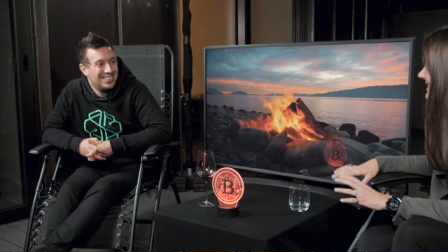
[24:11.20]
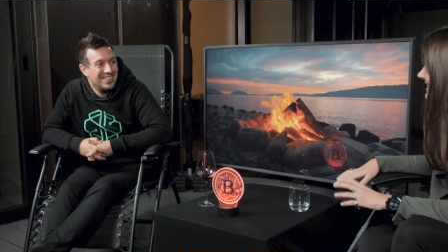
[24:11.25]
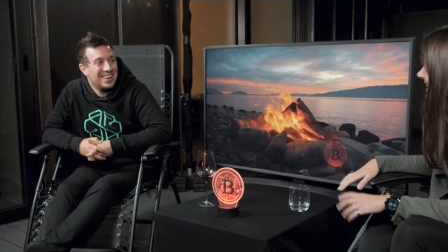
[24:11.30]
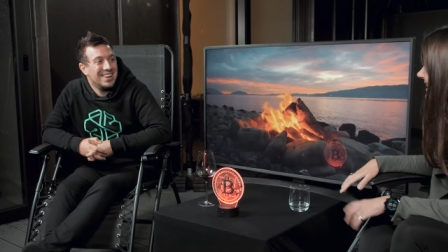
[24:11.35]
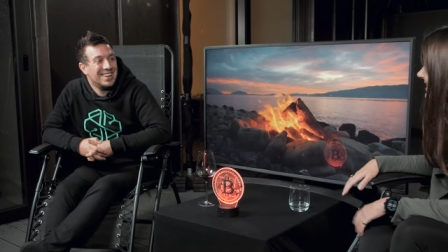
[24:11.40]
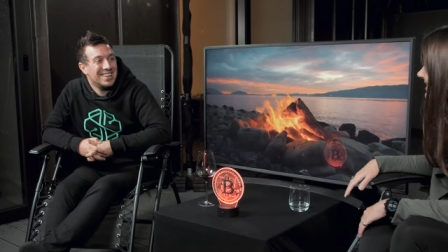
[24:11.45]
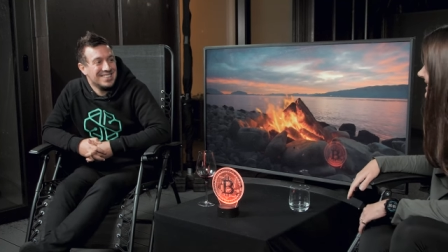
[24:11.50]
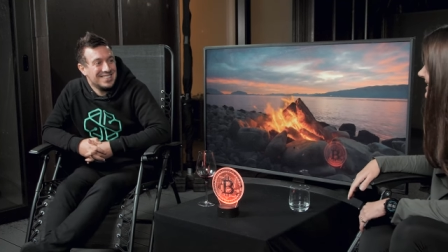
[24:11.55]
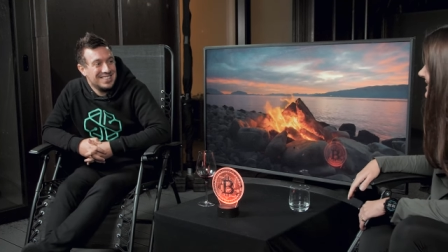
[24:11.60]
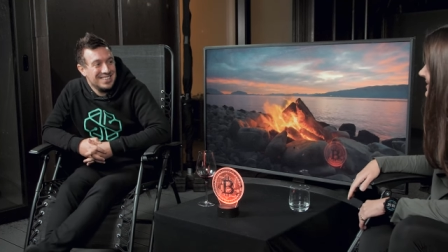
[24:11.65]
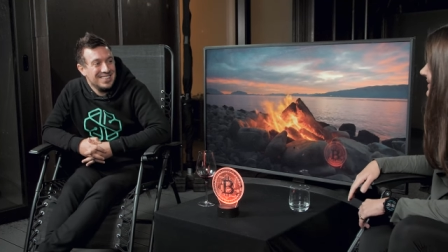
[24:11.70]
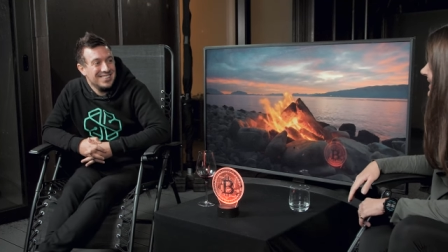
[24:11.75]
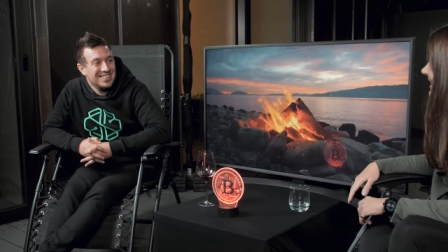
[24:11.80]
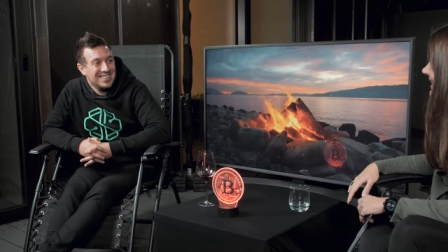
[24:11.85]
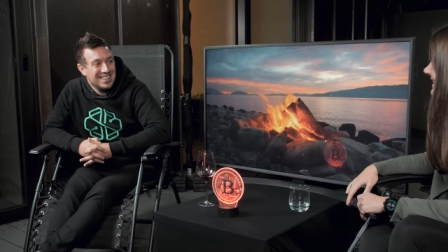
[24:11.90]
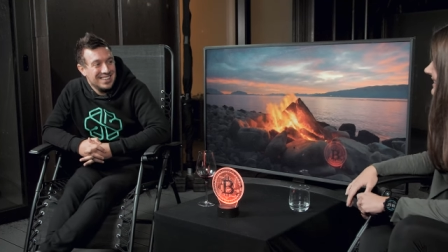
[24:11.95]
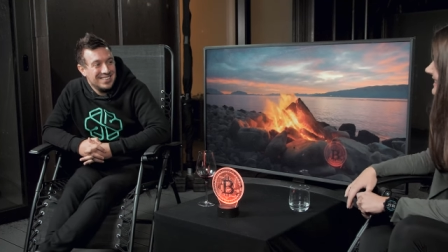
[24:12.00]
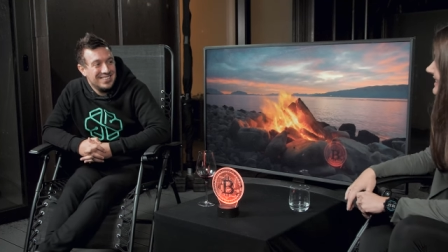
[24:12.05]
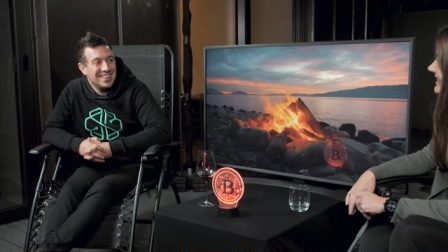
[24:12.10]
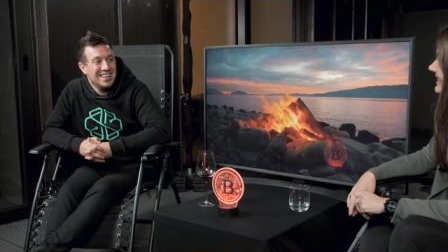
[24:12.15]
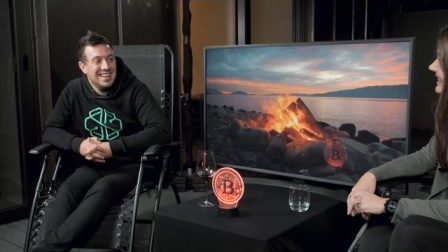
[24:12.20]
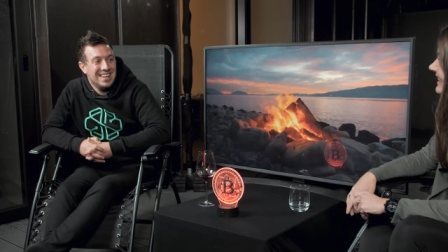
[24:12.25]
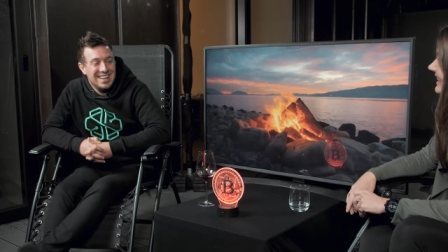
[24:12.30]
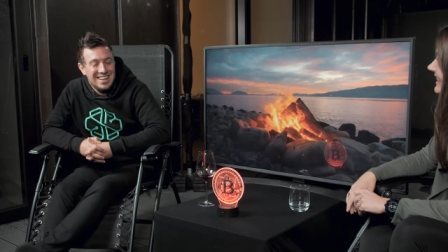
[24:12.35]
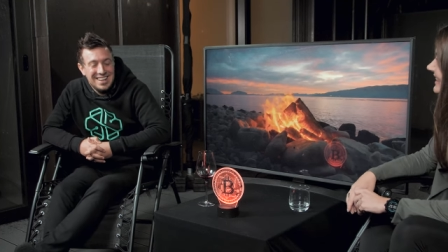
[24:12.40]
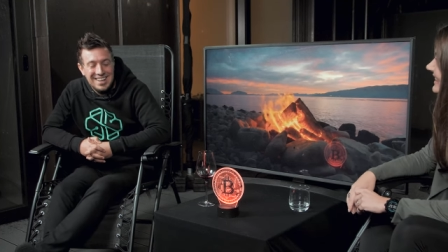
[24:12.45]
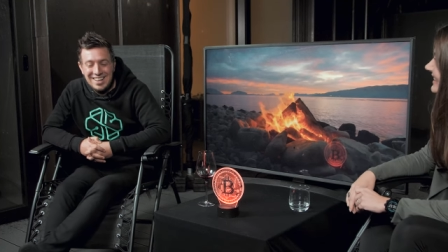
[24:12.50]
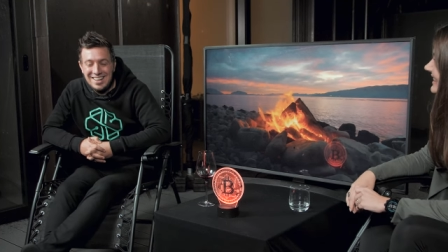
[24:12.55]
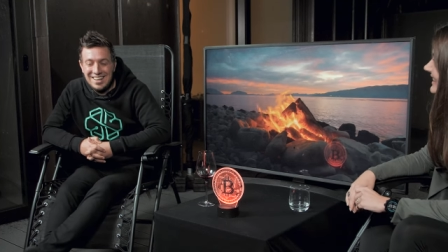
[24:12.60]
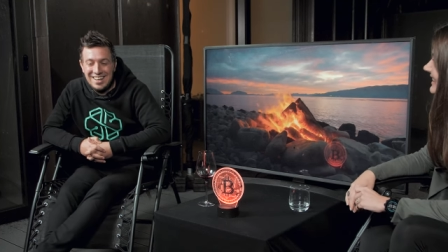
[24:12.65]
in very that conservative, respect.
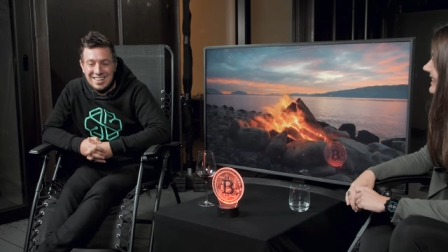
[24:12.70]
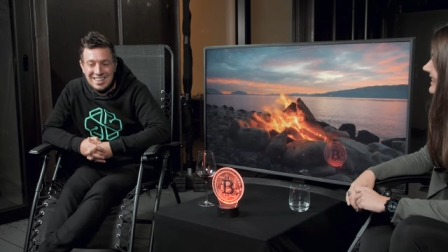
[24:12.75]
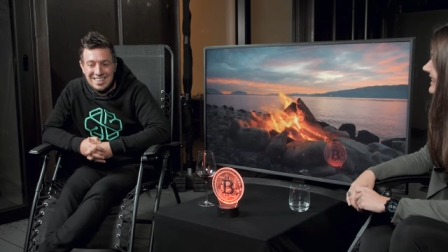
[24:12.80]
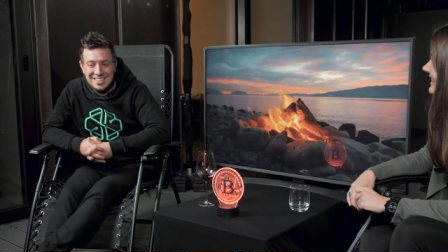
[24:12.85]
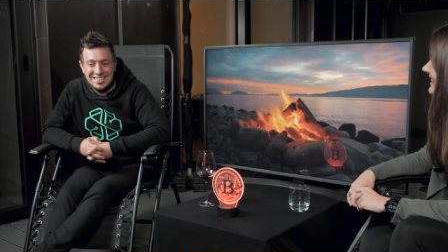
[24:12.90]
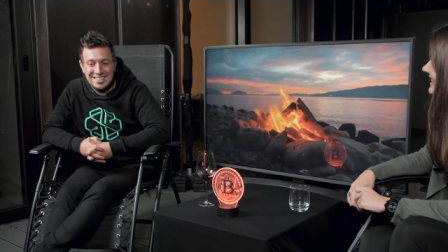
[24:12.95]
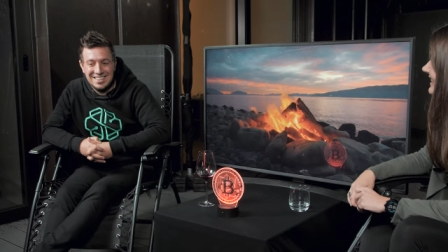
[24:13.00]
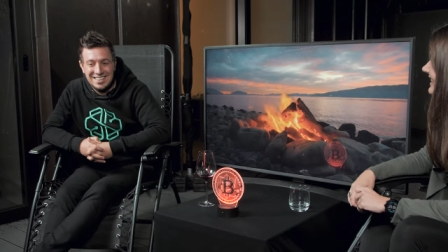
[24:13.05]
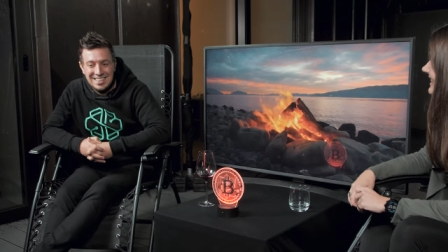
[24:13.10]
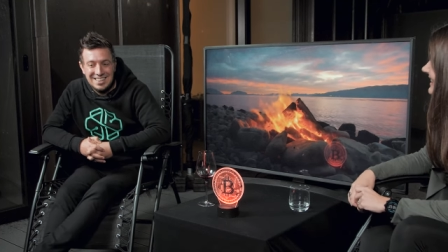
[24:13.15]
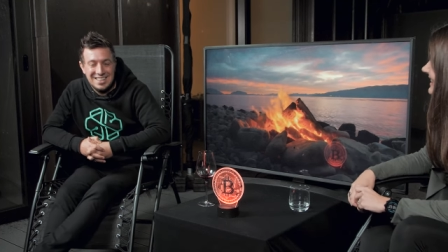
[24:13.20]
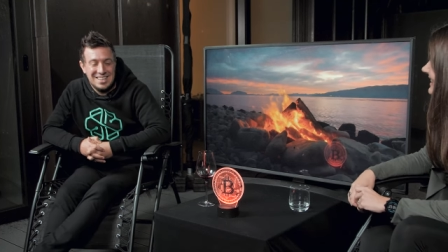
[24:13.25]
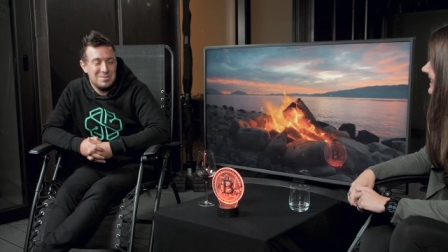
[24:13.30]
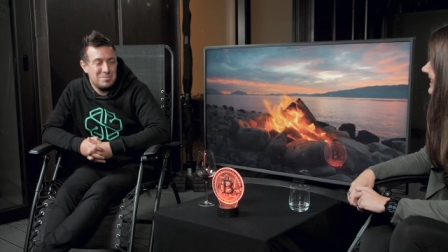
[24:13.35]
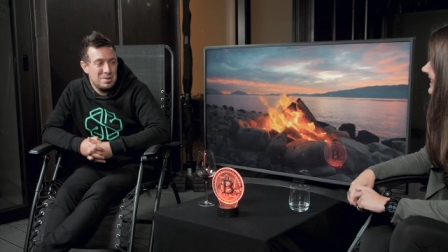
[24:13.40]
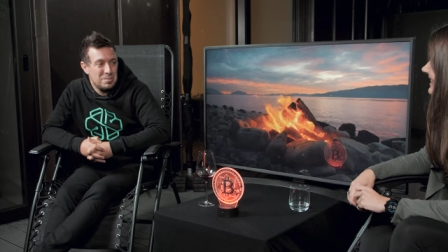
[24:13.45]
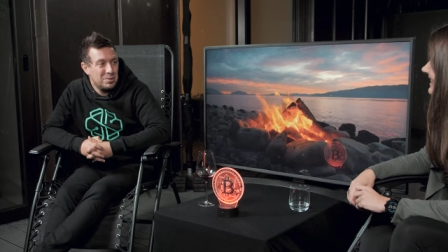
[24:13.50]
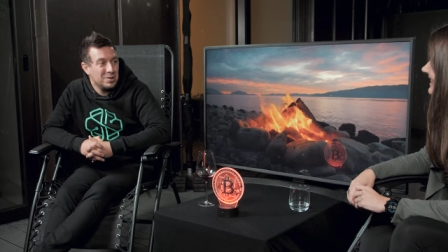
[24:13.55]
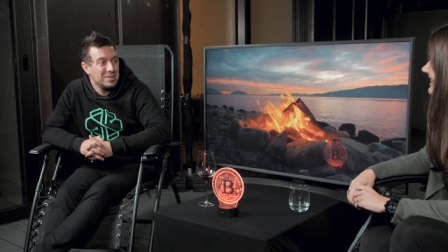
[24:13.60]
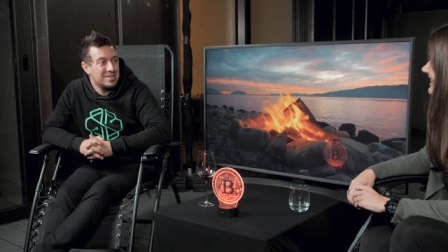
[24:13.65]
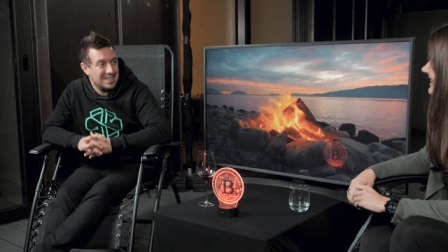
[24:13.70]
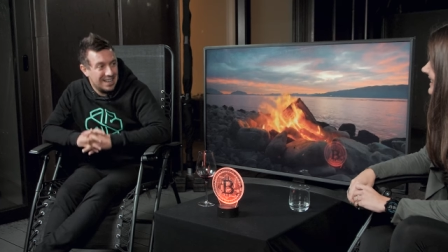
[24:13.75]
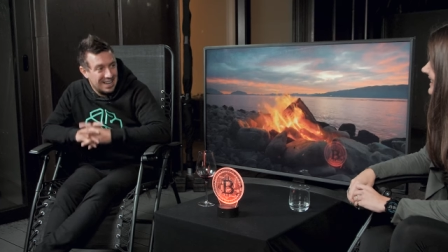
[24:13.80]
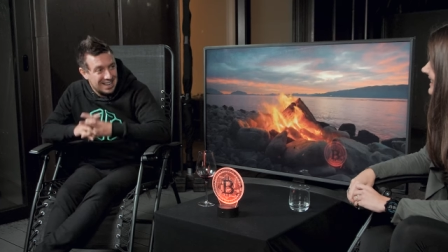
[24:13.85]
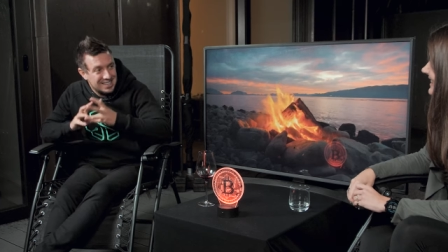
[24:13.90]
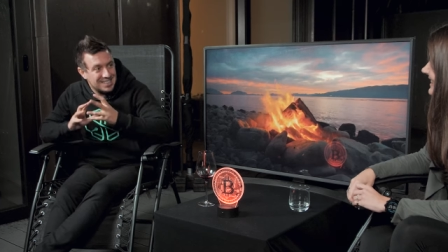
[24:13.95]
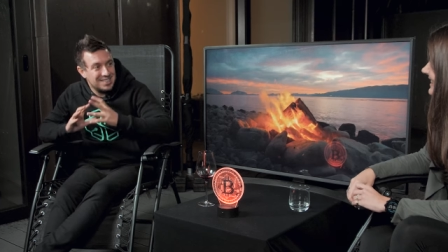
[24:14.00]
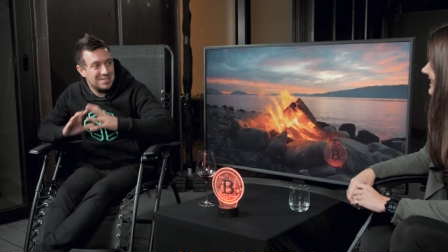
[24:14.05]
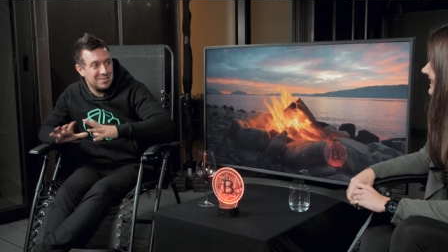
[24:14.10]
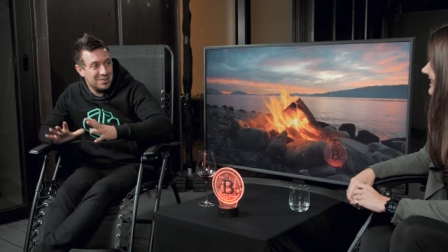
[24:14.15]
Yeah. I guess as people
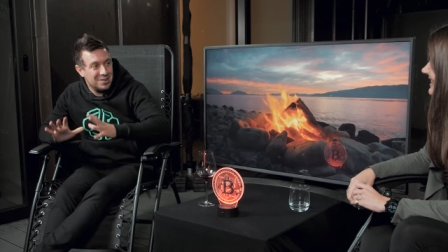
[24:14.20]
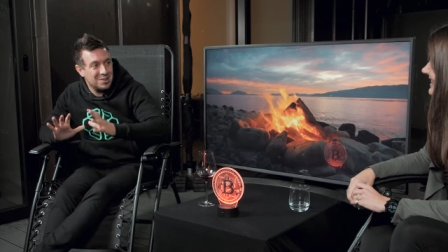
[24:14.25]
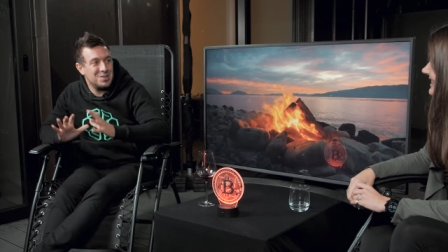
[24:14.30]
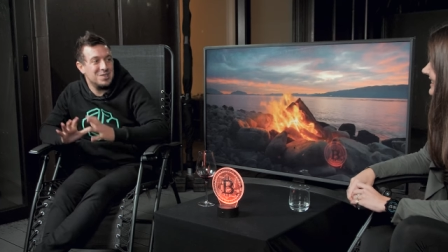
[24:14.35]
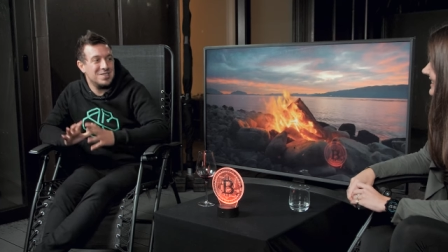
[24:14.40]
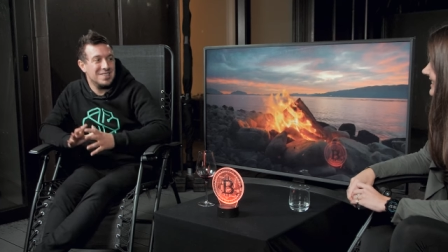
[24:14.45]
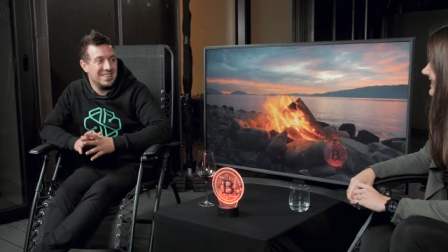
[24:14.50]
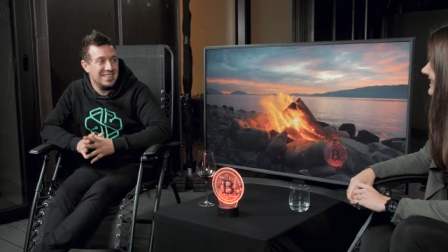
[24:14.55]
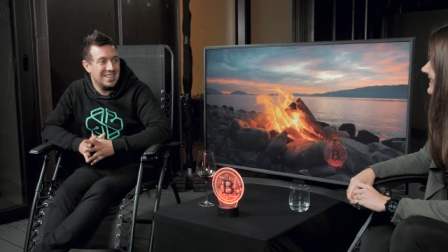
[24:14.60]
test first,